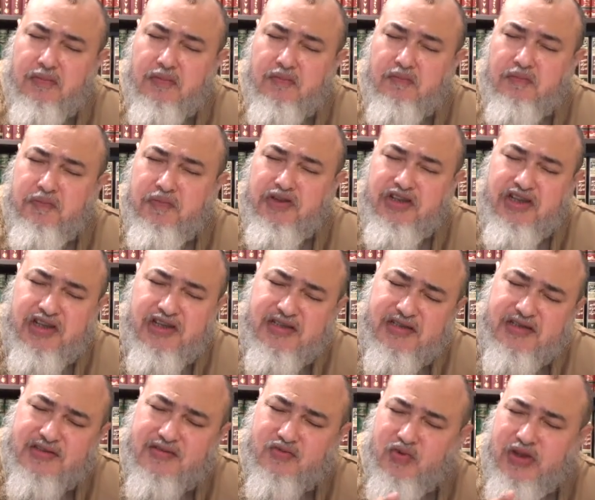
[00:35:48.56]

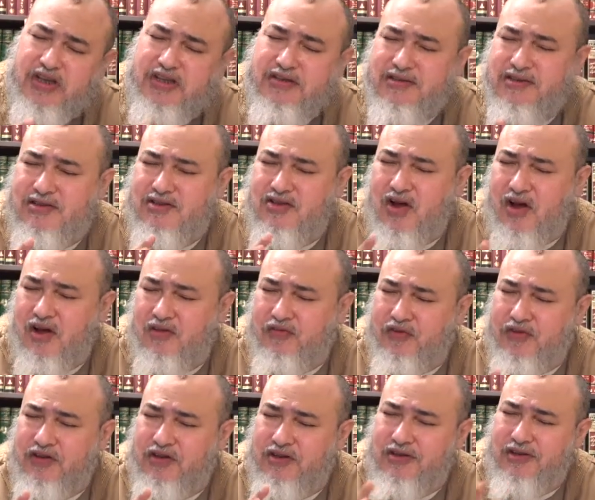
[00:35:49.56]
this raises
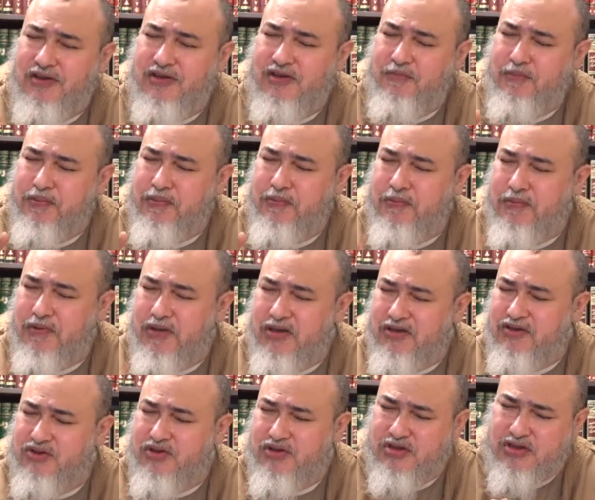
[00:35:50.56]
often an
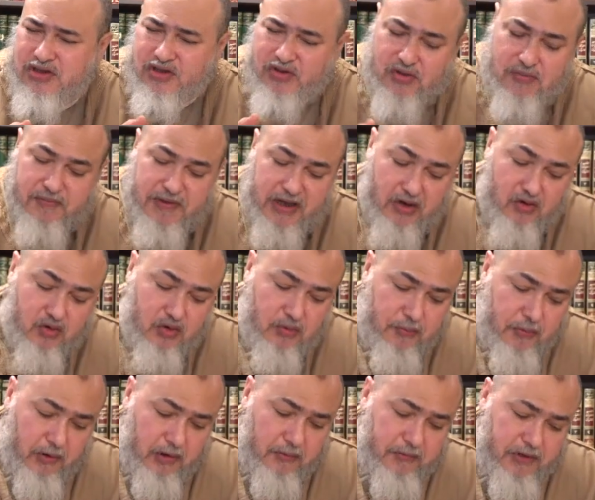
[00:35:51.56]
interesting grammatical
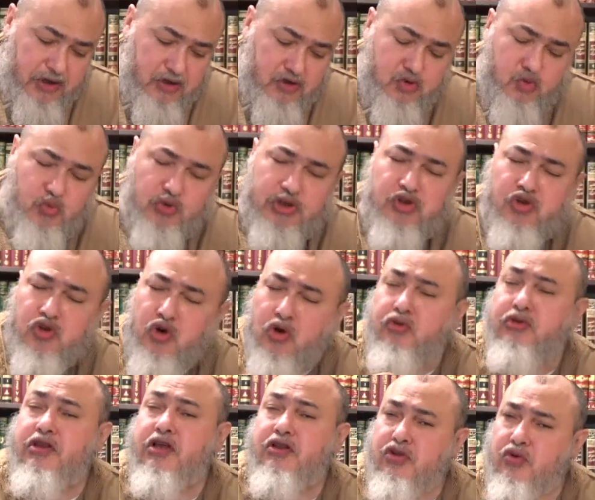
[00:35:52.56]
point, because we know
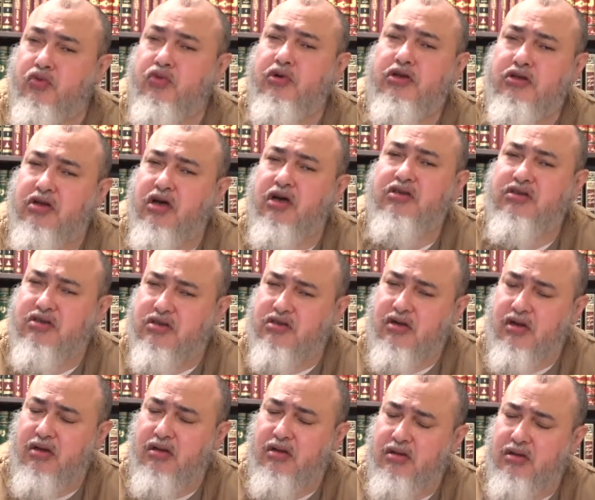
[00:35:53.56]
that the word
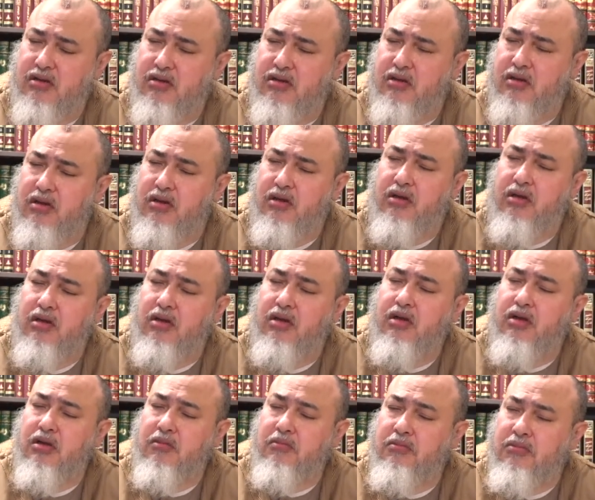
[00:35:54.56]
asra
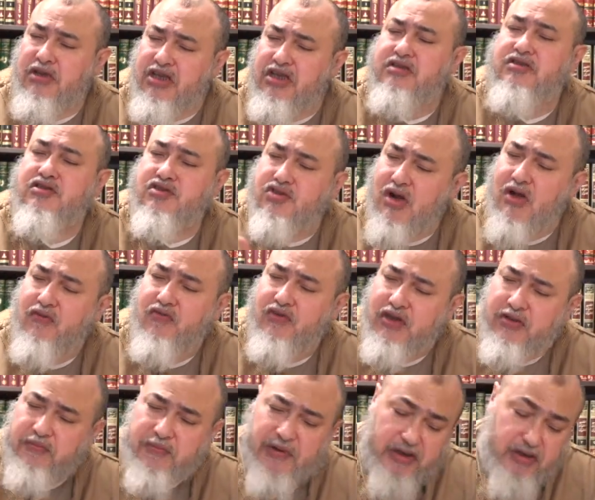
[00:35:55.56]
means
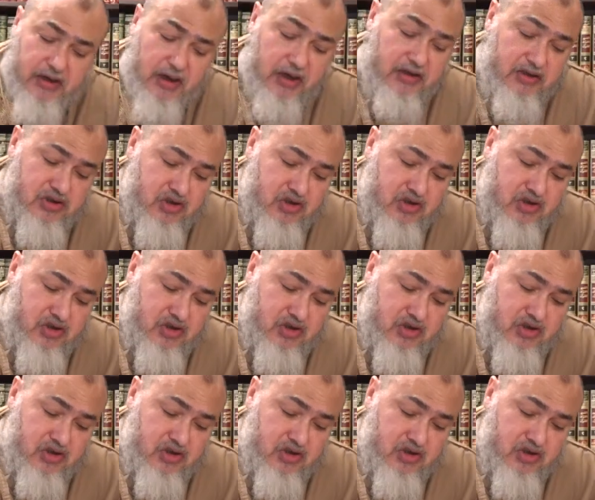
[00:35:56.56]
traveling by night.